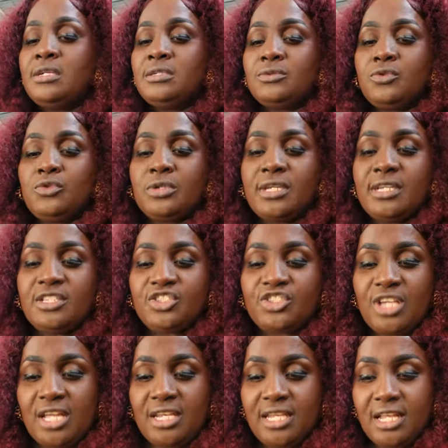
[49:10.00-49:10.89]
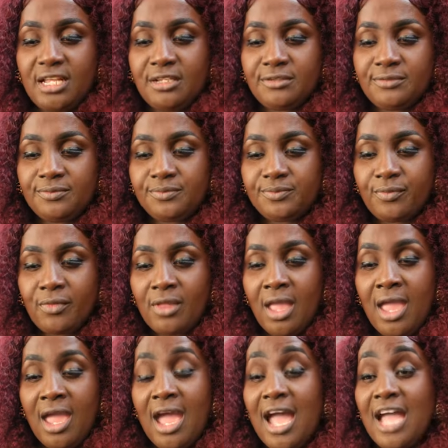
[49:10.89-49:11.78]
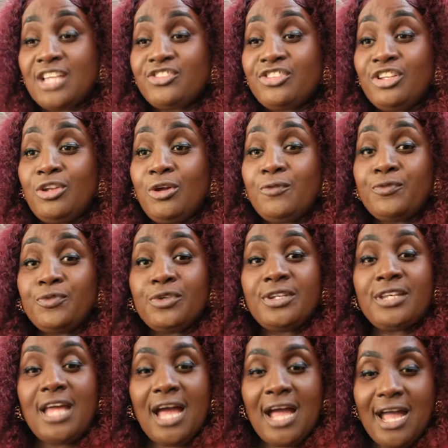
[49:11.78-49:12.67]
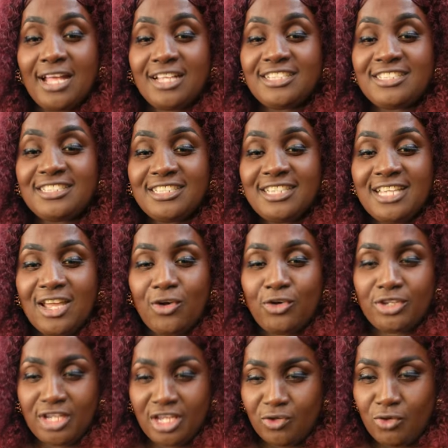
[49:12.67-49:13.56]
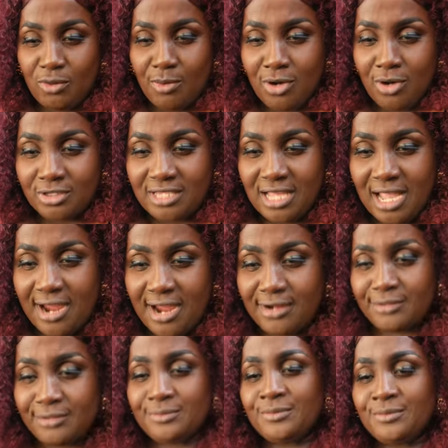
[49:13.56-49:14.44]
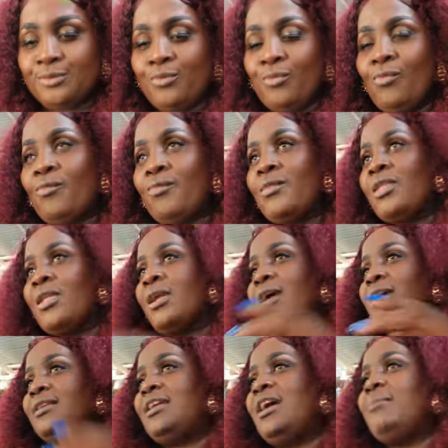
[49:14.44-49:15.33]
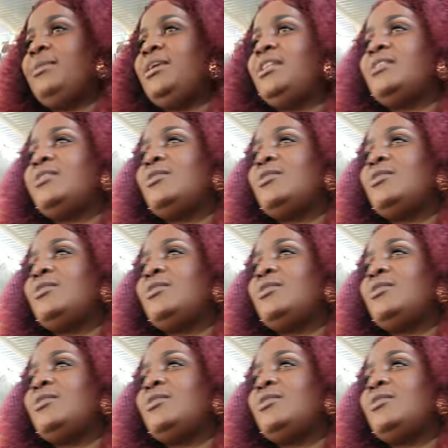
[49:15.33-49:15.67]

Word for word: cooking channel and she love to dance yeah oh, you know about her that means I